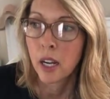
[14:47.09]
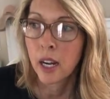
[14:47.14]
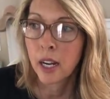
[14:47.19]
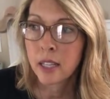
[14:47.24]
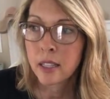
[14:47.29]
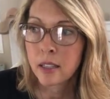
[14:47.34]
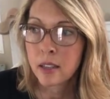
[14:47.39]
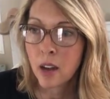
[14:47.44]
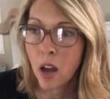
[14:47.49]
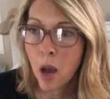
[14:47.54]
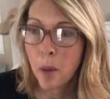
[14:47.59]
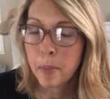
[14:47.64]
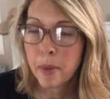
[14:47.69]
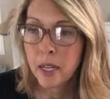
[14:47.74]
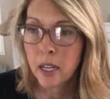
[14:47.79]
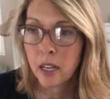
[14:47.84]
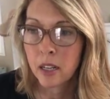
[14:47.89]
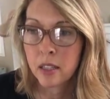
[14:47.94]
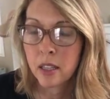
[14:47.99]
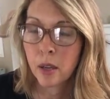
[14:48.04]
it's not
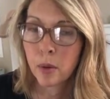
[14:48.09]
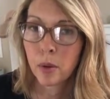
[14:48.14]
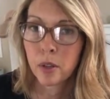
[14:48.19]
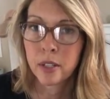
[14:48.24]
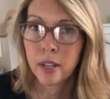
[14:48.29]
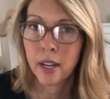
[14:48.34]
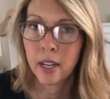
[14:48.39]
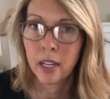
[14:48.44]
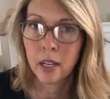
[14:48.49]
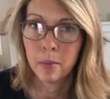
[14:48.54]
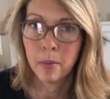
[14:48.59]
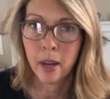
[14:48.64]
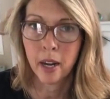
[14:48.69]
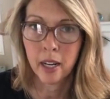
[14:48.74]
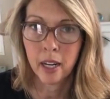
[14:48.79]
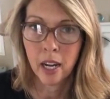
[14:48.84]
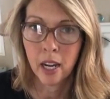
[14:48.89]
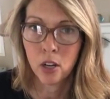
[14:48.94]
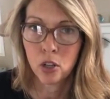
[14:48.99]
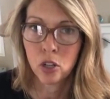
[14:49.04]
because they were taking
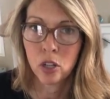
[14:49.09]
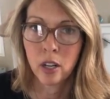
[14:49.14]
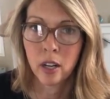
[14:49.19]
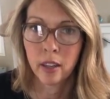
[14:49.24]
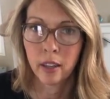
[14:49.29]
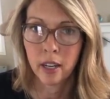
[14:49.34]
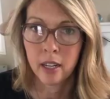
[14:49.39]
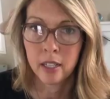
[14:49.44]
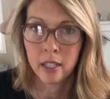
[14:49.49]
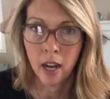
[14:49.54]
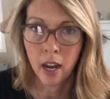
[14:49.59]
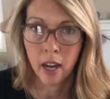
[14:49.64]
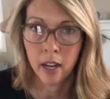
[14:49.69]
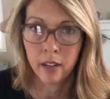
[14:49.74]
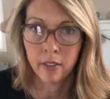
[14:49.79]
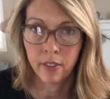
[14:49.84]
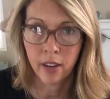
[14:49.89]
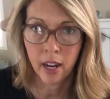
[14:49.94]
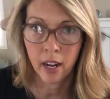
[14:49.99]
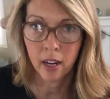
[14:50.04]
medication and they
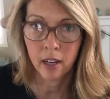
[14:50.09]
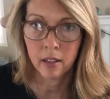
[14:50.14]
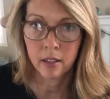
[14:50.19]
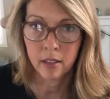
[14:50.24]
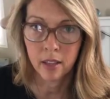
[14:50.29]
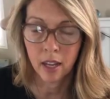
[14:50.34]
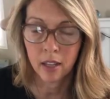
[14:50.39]
died of AIDS.